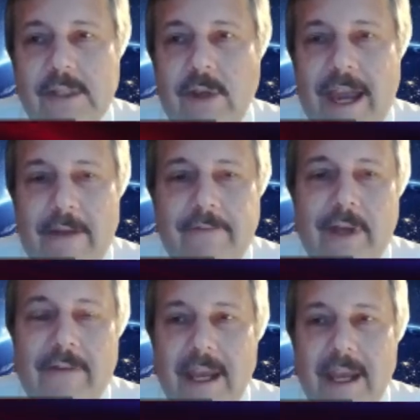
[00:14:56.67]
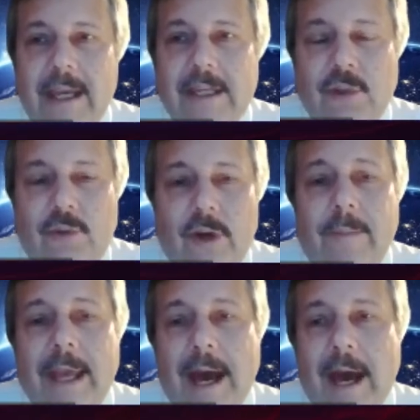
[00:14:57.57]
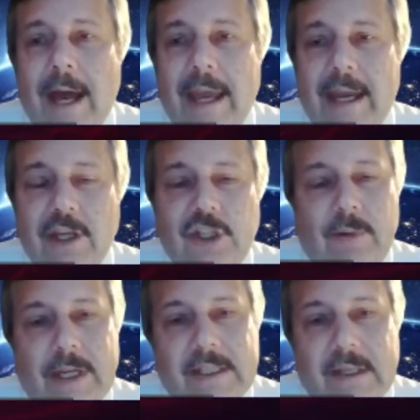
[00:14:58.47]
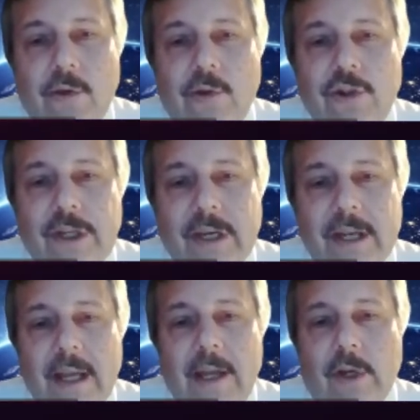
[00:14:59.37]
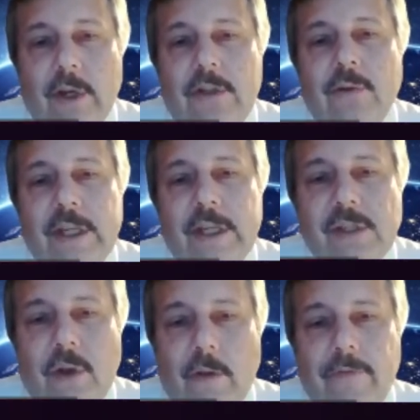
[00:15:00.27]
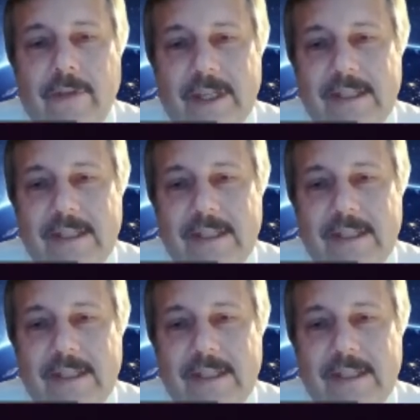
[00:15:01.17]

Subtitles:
So you have to have extremely high energy resolution in order to resolve this.